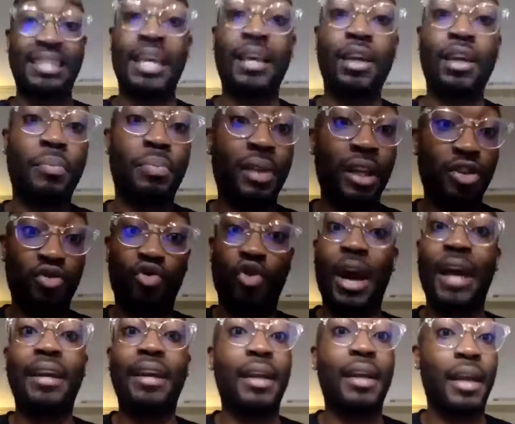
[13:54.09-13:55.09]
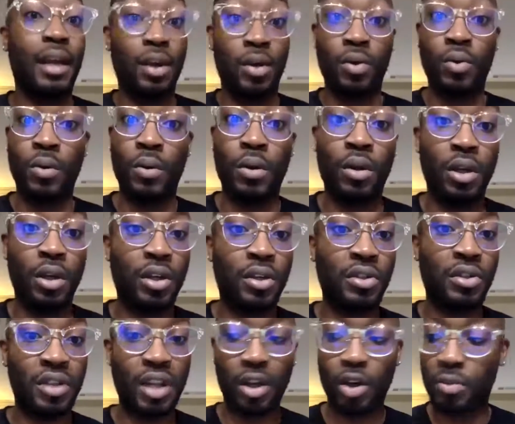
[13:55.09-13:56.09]
that's taking place right now.
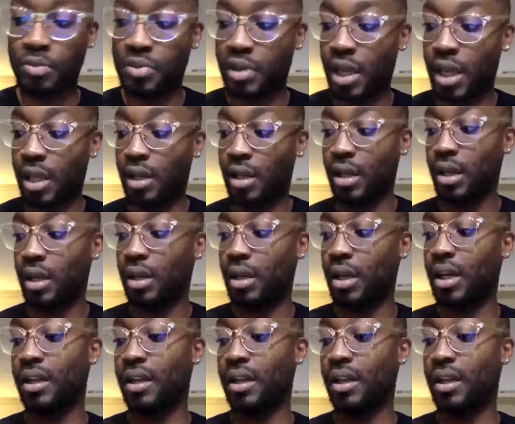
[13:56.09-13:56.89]
You understand what I'm saying?